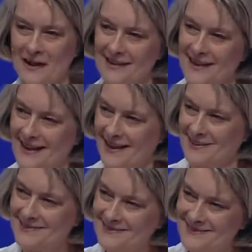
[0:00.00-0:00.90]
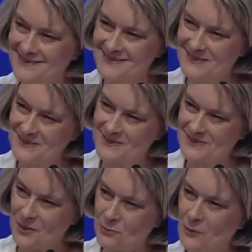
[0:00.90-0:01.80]
Craighead.
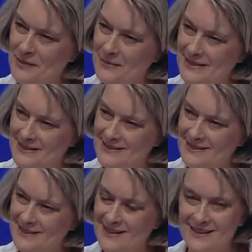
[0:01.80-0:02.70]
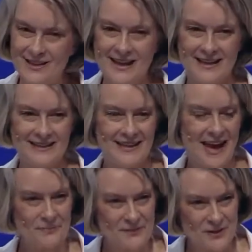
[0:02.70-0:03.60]
The women
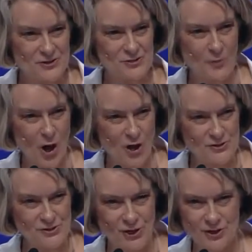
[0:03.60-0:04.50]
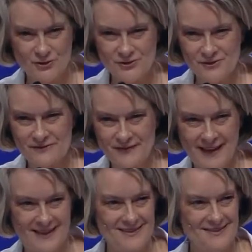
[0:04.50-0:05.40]
kept their small circles of
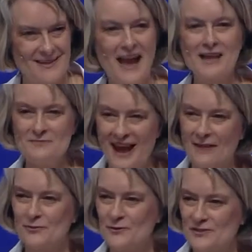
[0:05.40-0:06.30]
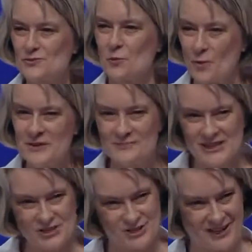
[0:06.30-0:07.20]
faith named after this woman
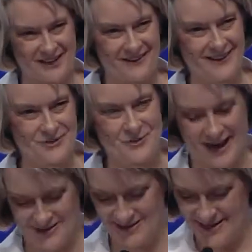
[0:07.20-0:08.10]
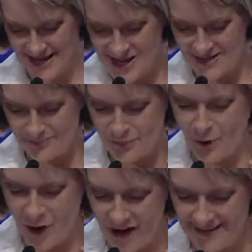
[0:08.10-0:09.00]
missionary who had
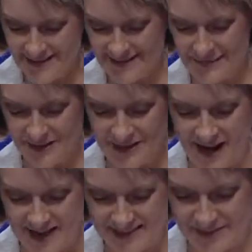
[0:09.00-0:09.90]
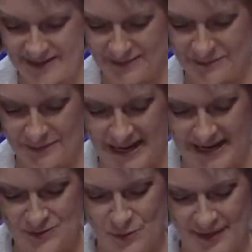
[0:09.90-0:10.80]
brought them the gospel and
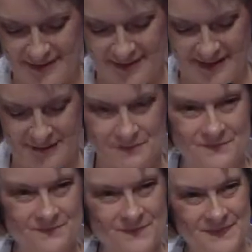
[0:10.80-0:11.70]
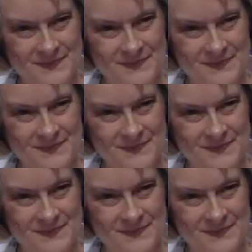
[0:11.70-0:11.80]
remained with them.